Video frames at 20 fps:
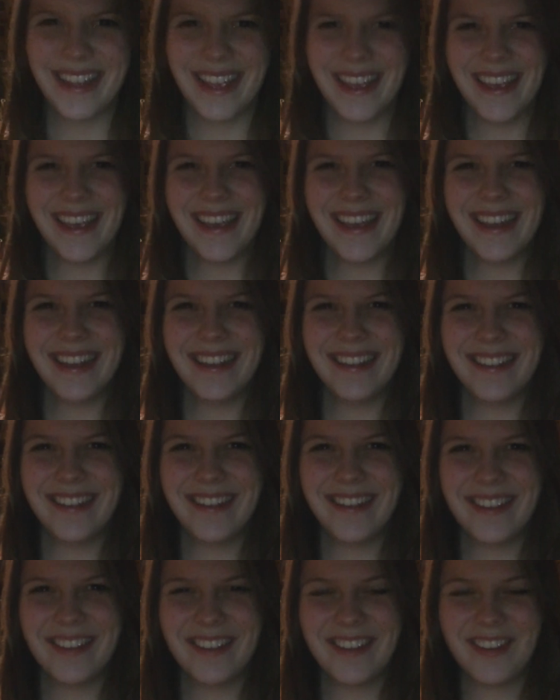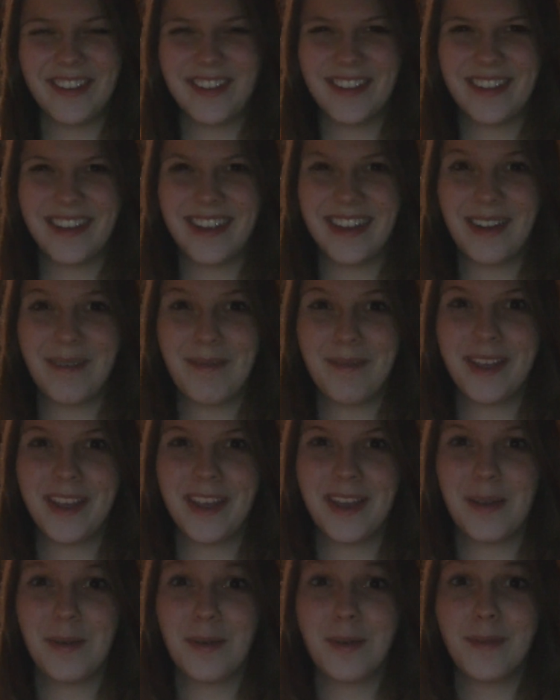Hey guys, this is Chelsea, and I'm
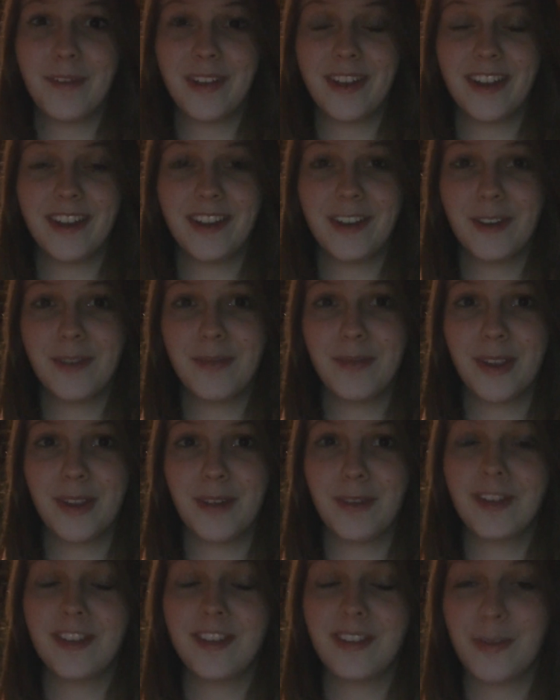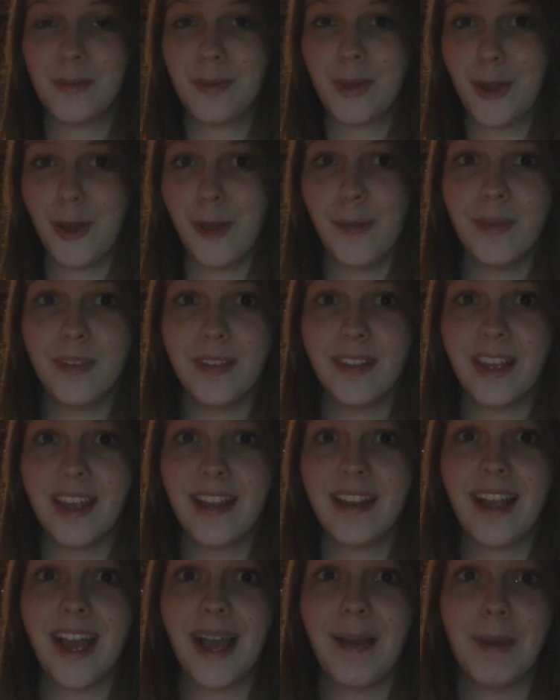here with another of my original poems
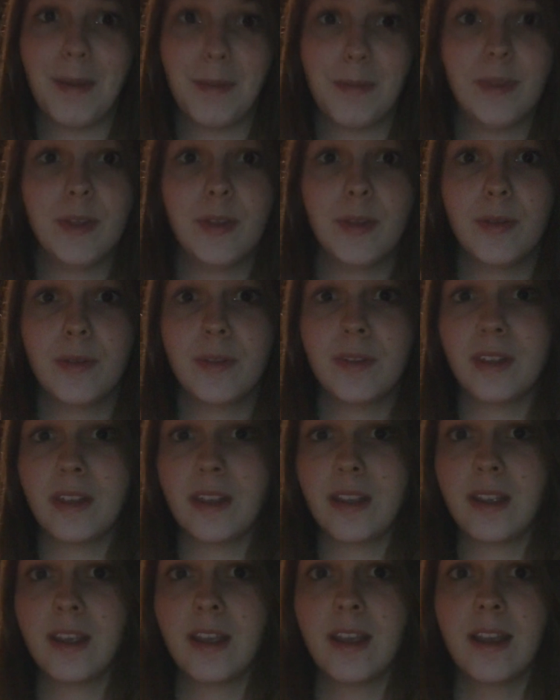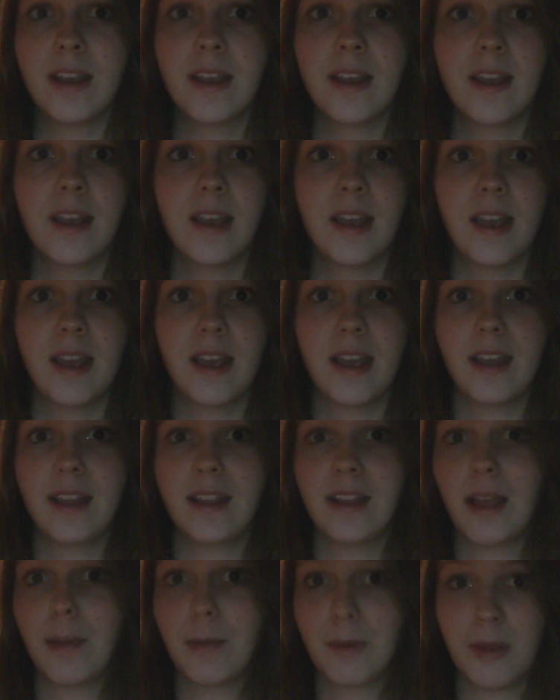that I might be using
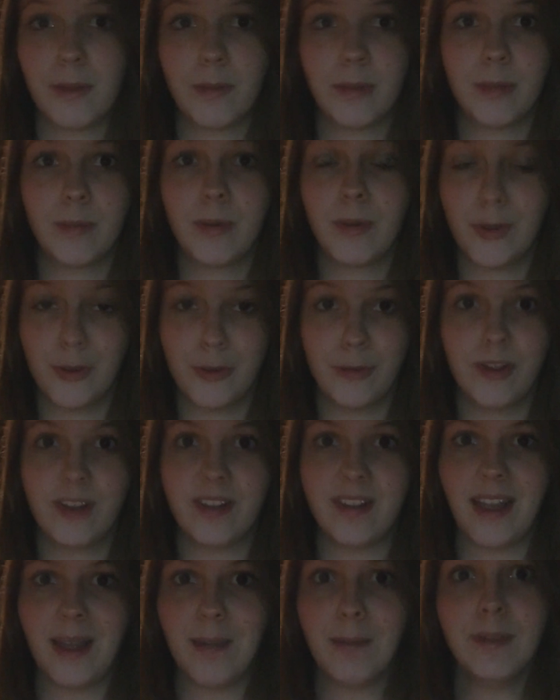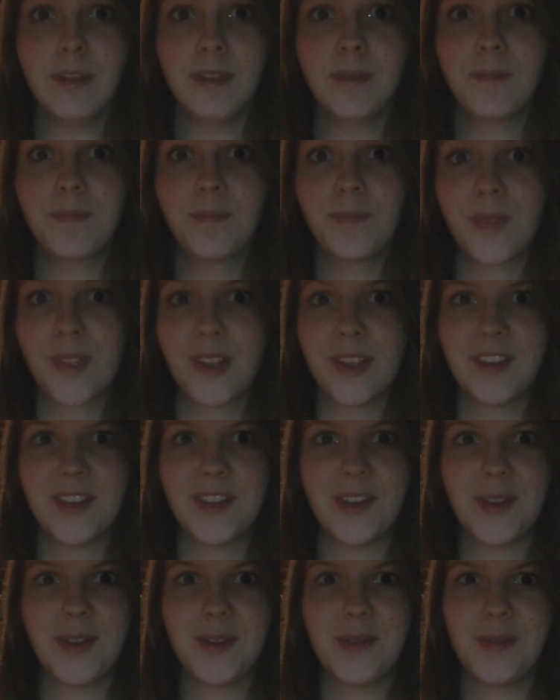in upcoming poetry slams.
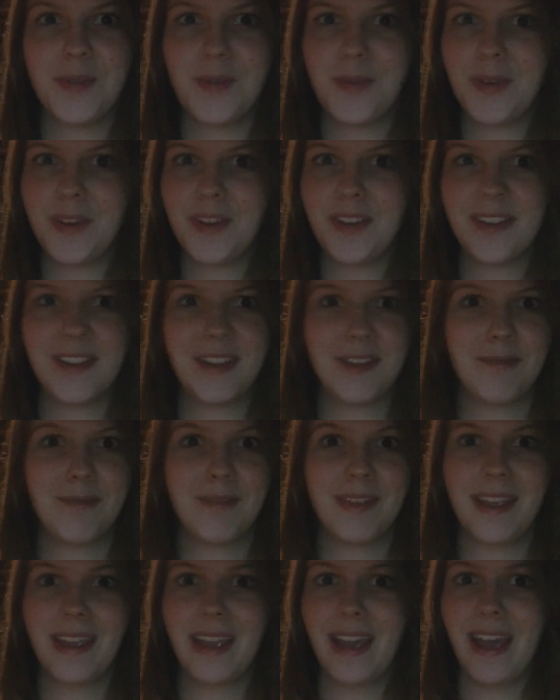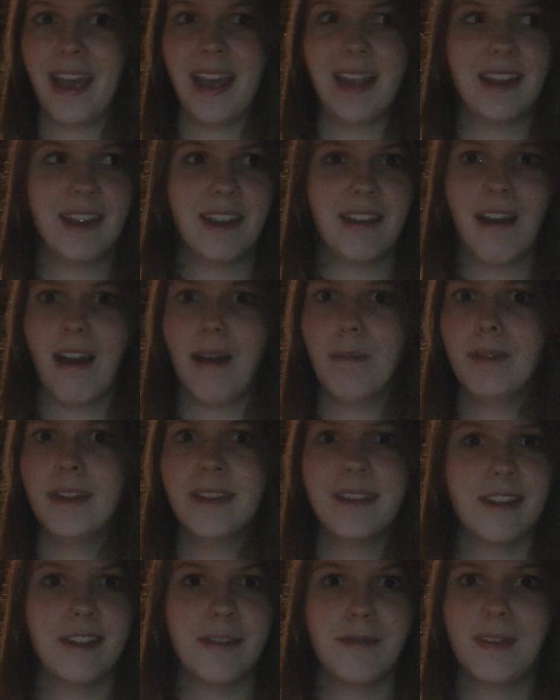So if you want to leave me any comments,
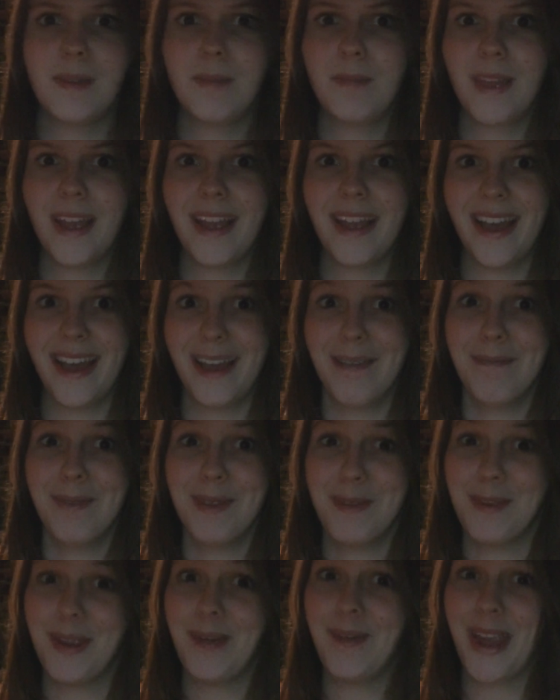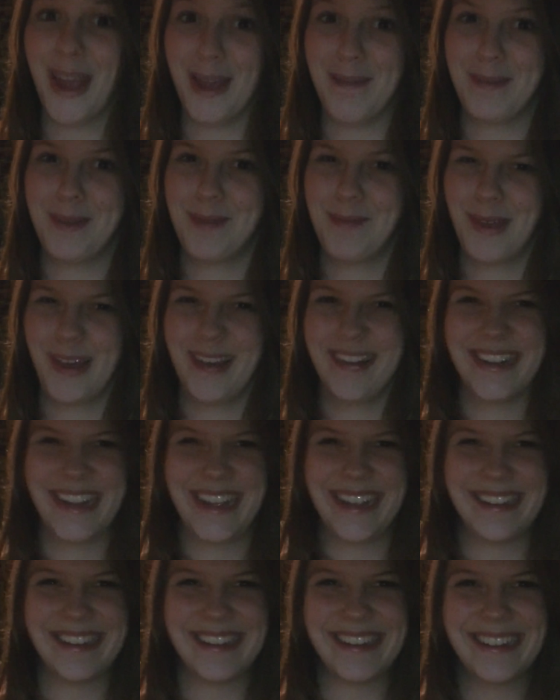any feedback, I'd be very happy about
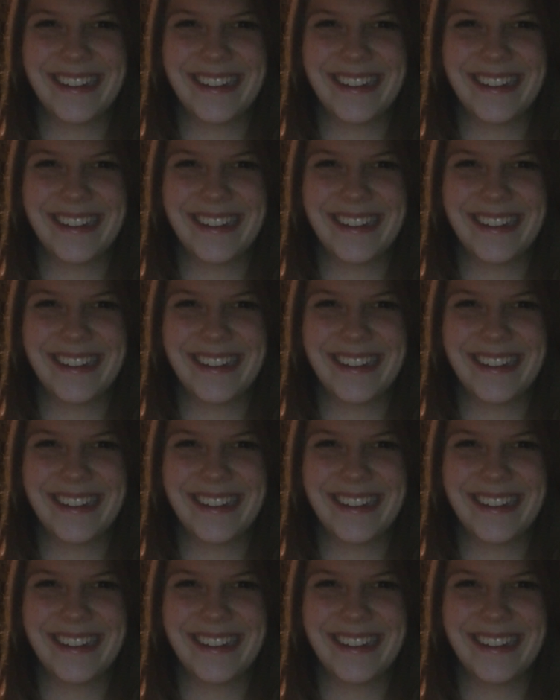that.